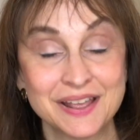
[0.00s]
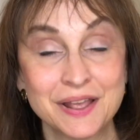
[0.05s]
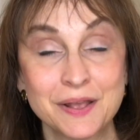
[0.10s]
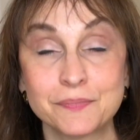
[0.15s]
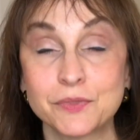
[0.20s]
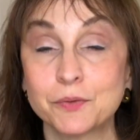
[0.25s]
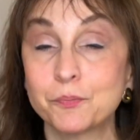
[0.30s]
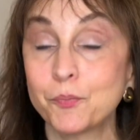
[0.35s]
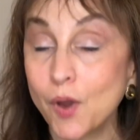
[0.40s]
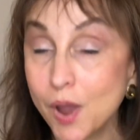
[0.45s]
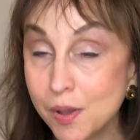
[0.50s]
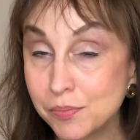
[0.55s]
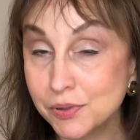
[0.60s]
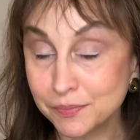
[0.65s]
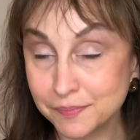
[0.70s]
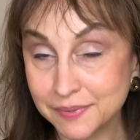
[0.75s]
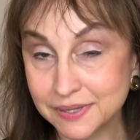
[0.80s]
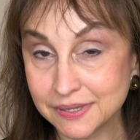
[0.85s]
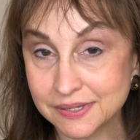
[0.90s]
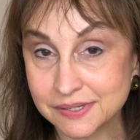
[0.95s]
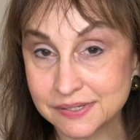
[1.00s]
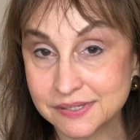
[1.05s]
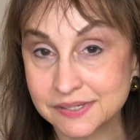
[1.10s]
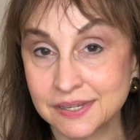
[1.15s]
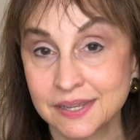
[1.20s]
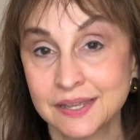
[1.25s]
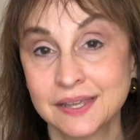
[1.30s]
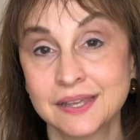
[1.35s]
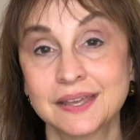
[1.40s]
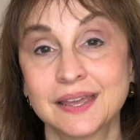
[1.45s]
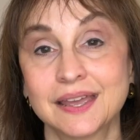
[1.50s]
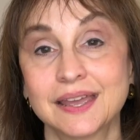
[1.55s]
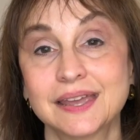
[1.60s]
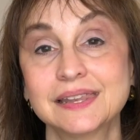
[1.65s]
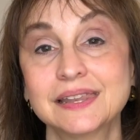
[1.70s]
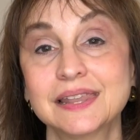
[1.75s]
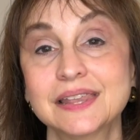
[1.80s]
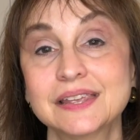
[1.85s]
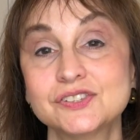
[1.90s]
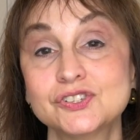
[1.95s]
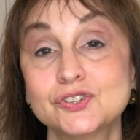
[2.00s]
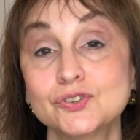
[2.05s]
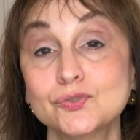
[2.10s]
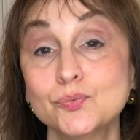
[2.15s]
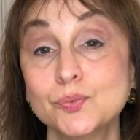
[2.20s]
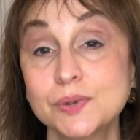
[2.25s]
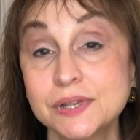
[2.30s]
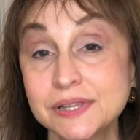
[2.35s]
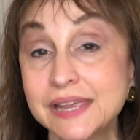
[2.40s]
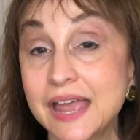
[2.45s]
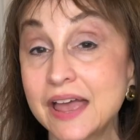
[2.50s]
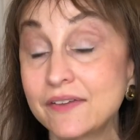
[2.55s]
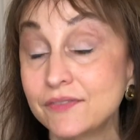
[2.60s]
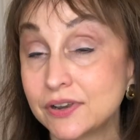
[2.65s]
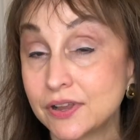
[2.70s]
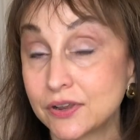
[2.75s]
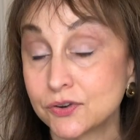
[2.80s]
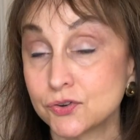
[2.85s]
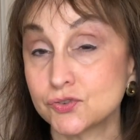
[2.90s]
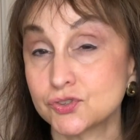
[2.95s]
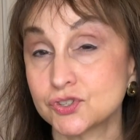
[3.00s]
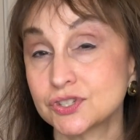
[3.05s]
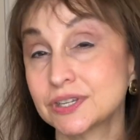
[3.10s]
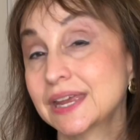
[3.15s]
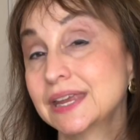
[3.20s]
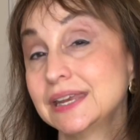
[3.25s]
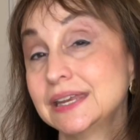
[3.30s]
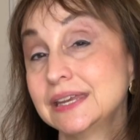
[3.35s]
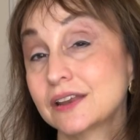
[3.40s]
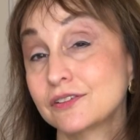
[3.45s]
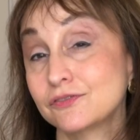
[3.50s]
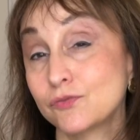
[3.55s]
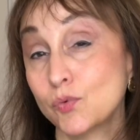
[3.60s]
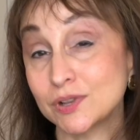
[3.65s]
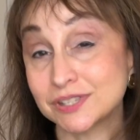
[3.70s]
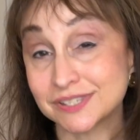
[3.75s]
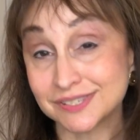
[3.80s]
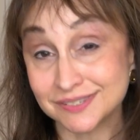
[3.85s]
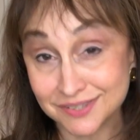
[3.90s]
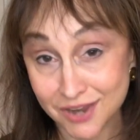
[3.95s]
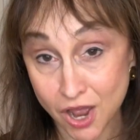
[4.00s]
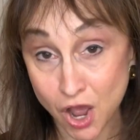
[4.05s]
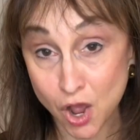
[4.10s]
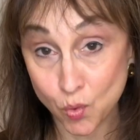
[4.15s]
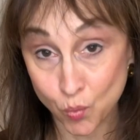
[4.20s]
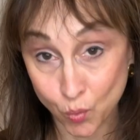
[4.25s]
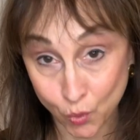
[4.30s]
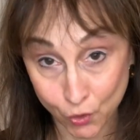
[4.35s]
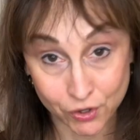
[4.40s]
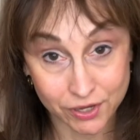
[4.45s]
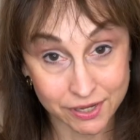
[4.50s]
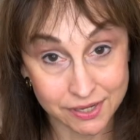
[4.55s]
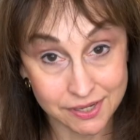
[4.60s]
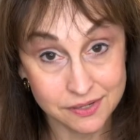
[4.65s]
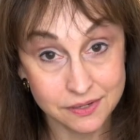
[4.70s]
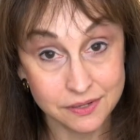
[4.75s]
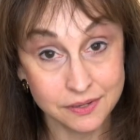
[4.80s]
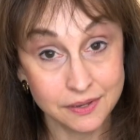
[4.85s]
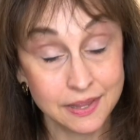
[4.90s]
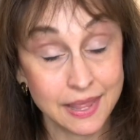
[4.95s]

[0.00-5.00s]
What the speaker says: The problem is, unless you really have an understanding of what's not working